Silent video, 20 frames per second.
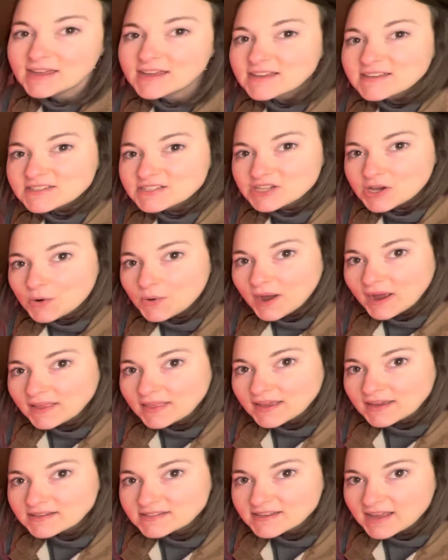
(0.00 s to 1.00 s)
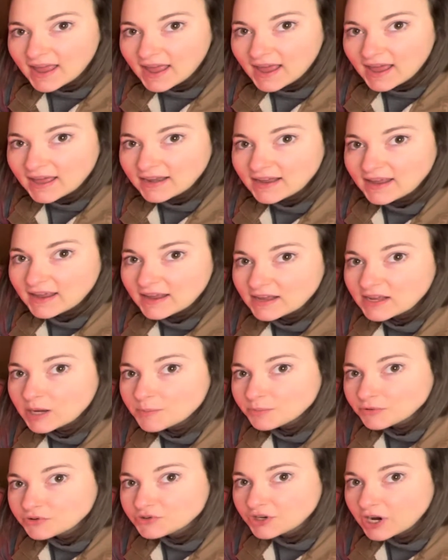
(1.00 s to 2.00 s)
So I like to add a
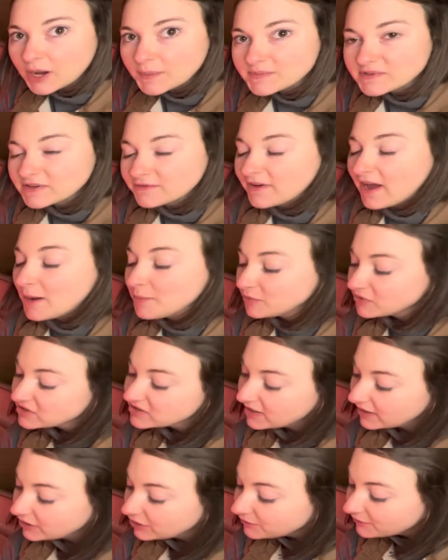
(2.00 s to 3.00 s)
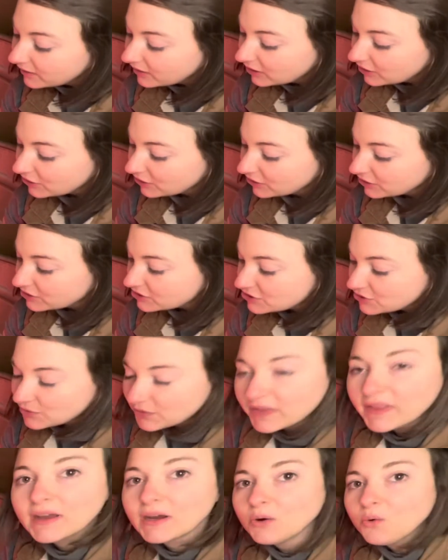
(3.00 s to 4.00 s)
couple drops of apple cider vinegar
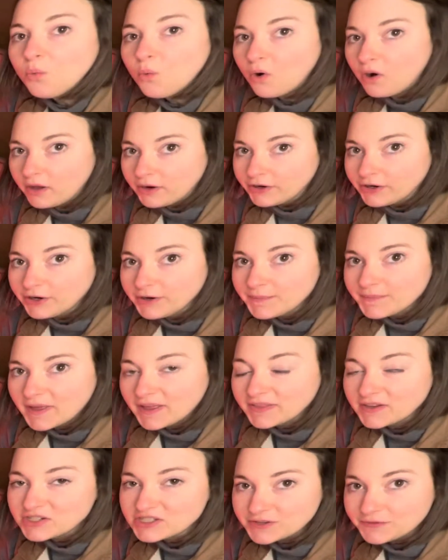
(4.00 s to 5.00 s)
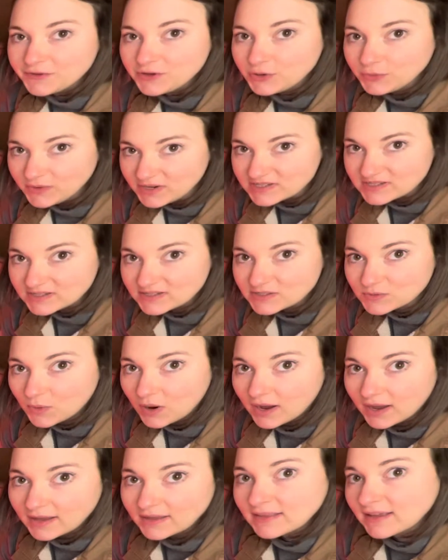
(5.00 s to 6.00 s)
to their water, and there's a few reasons
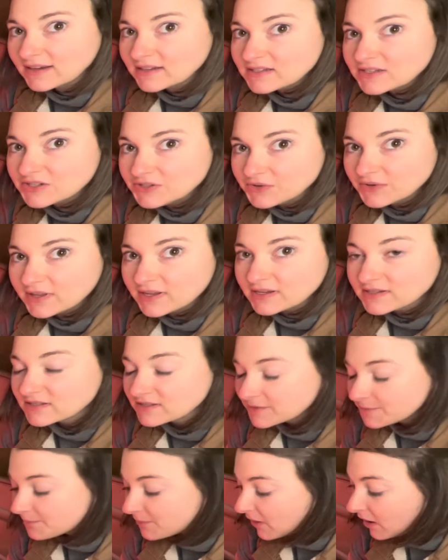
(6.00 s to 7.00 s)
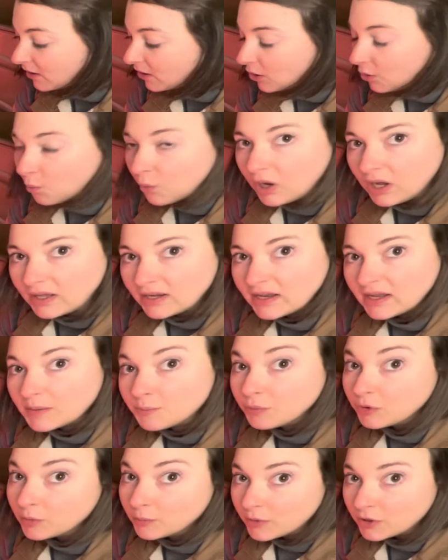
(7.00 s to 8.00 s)
why I like to do this. One, it
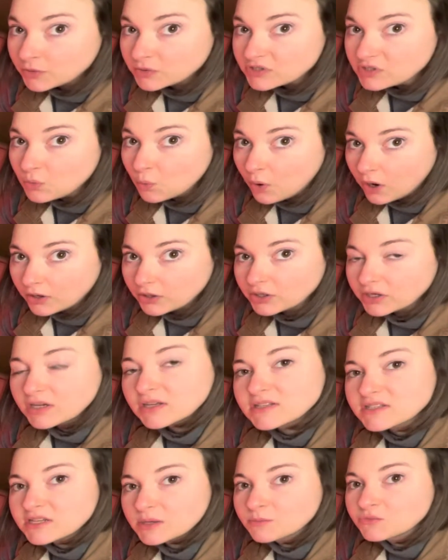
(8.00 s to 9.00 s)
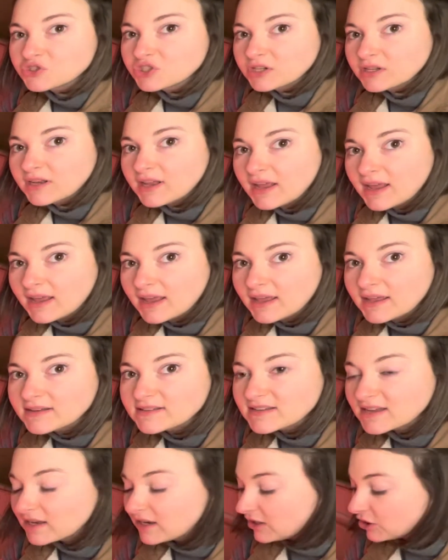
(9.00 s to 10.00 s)
promotes water consumption and
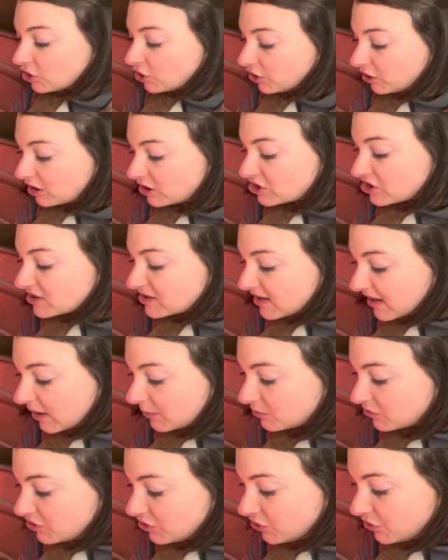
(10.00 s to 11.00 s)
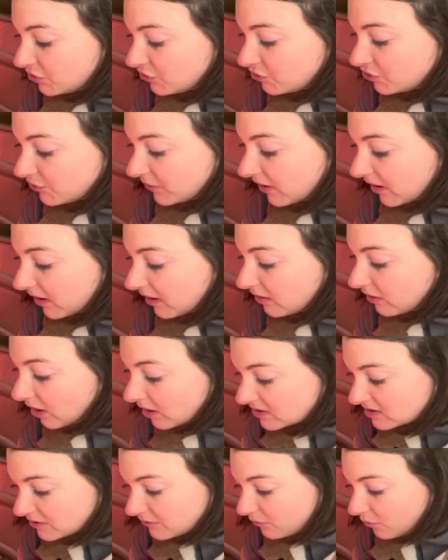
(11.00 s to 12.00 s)
it encourages them to drink
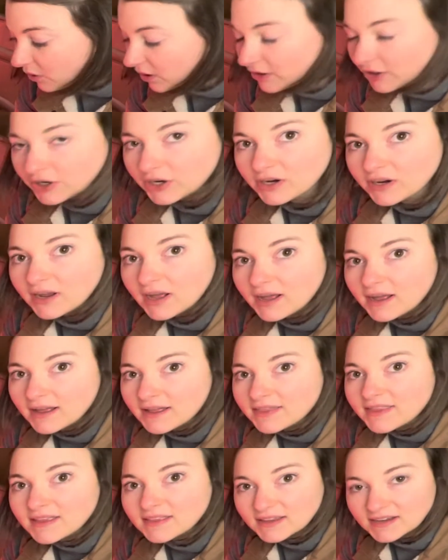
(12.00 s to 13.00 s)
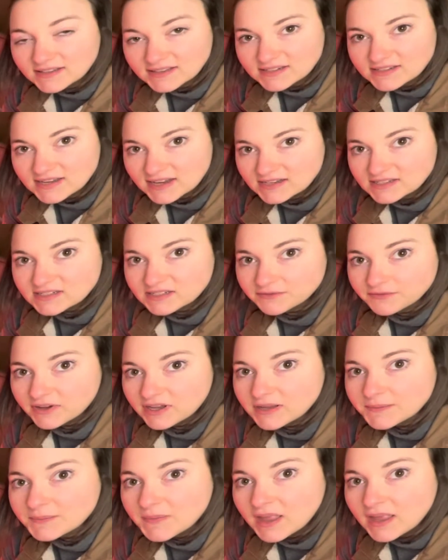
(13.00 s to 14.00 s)
lots of water. They like the taste of
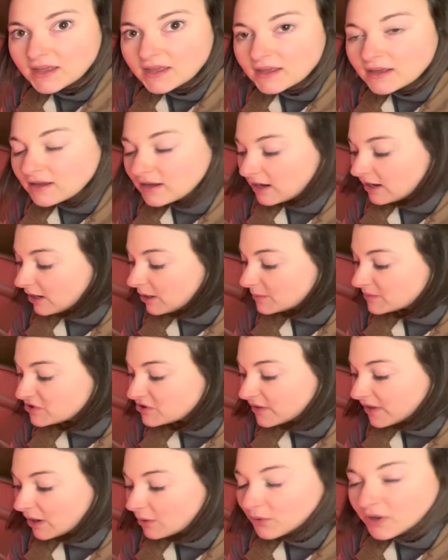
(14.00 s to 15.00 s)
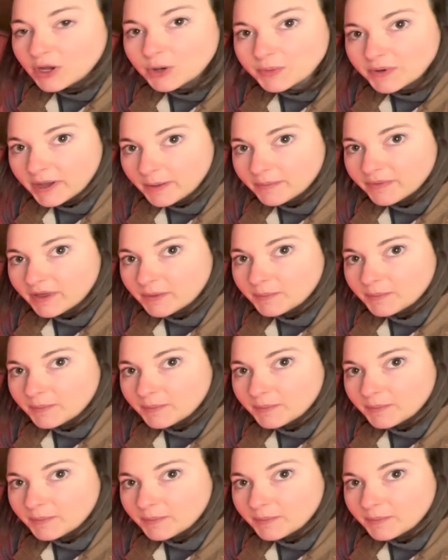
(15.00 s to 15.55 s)
it, so that will help keep them